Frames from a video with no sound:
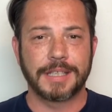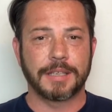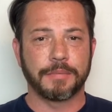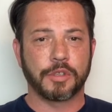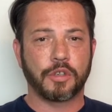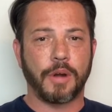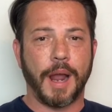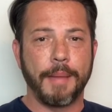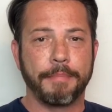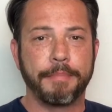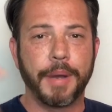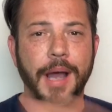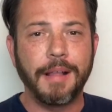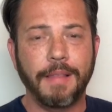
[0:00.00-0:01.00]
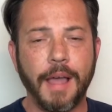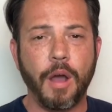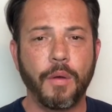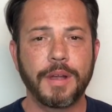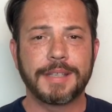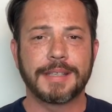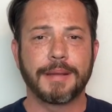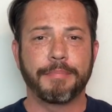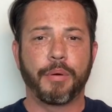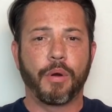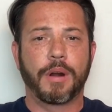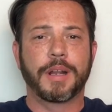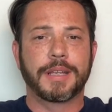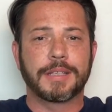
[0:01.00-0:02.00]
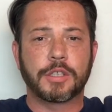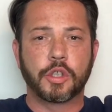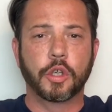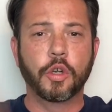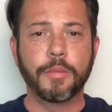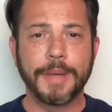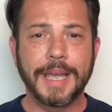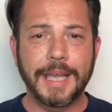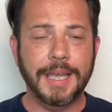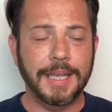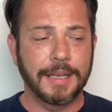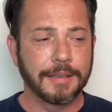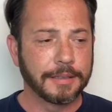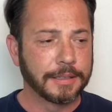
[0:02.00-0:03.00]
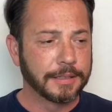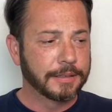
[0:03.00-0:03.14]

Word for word: Subscribe below. It's important to me.